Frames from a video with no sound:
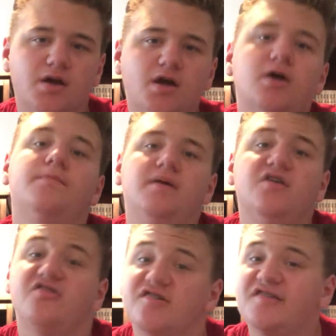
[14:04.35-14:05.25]
It could be a
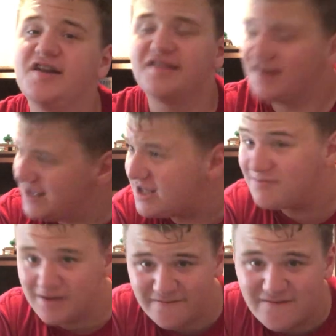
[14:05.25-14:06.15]
6 out of 10. It could
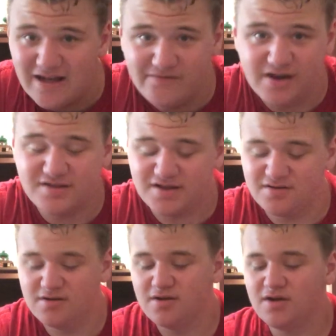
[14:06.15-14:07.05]
be a 5 out of 10.